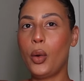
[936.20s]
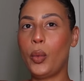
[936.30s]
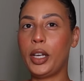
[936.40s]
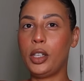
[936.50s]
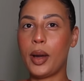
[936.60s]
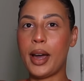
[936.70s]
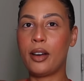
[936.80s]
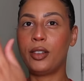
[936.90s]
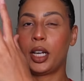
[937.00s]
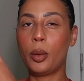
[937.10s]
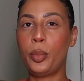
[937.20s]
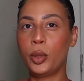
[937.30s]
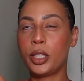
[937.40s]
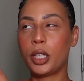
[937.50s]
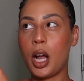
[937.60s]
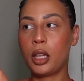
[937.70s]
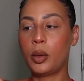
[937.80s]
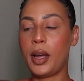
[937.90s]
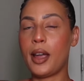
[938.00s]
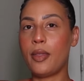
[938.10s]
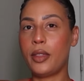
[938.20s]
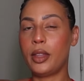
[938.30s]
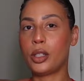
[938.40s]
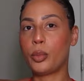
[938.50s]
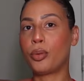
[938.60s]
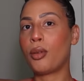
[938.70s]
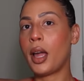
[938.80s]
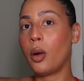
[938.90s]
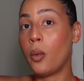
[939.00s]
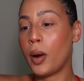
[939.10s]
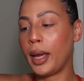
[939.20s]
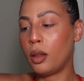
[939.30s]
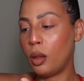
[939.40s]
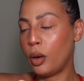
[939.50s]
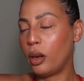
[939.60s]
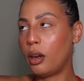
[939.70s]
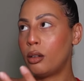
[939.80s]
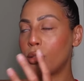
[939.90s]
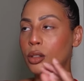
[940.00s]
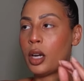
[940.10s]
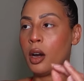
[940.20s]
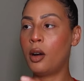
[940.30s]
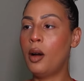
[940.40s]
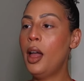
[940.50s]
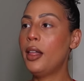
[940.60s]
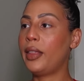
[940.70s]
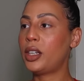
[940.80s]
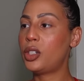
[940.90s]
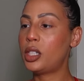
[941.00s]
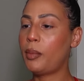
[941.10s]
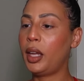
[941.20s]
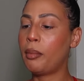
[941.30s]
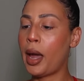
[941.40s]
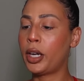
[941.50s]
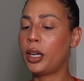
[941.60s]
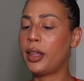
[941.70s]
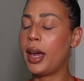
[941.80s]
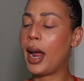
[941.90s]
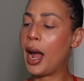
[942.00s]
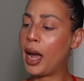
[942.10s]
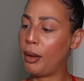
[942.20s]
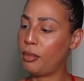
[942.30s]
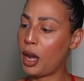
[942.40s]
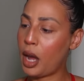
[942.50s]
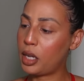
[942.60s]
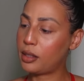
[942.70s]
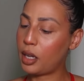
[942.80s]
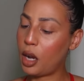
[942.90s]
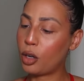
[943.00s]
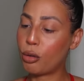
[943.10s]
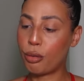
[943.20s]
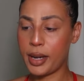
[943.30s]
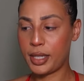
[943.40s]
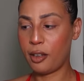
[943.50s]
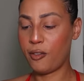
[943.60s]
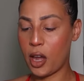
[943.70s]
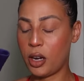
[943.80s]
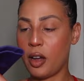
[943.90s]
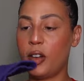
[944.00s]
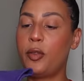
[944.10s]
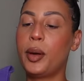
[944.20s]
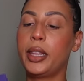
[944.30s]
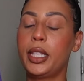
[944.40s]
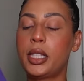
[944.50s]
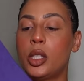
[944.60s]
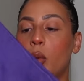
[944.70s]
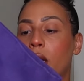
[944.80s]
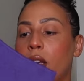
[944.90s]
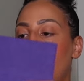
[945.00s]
when you have like a bolder colorway and then this bright white logo. So that's just something minor that I'm not a crazy fan of, but this is one of the